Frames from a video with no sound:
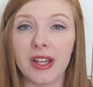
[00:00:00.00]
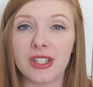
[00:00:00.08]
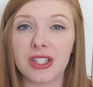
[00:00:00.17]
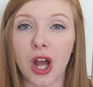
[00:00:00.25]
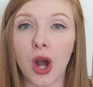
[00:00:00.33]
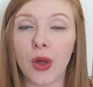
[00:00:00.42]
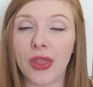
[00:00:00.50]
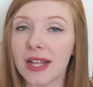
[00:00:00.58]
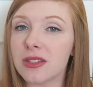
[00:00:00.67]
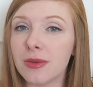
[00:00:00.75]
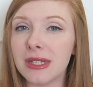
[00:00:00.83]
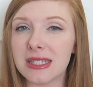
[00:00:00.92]
So
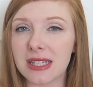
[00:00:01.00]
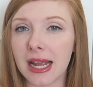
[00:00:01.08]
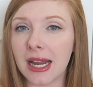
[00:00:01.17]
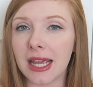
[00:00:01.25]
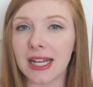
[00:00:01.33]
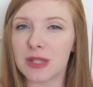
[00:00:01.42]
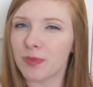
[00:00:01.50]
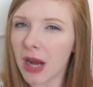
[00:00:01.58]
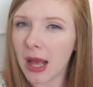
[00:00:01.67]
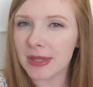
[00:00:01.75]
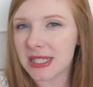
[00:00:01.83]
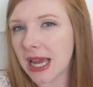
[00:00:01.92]
that's when we decided it's
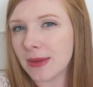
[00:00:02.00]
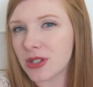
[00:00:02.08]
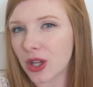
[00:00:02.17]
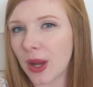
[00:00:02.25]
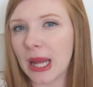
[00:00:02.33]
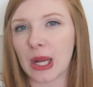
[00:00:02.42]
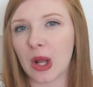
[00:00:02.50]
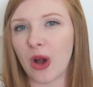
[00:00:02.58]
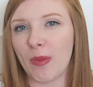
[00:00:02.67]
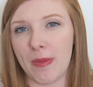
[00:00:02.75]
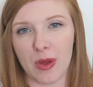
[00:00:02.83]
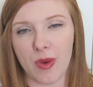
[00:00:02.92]
probably time to go ahead and
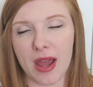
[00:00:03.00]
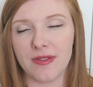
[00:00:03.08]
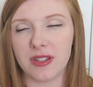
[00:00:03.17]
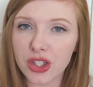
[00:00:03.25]
call my midwife.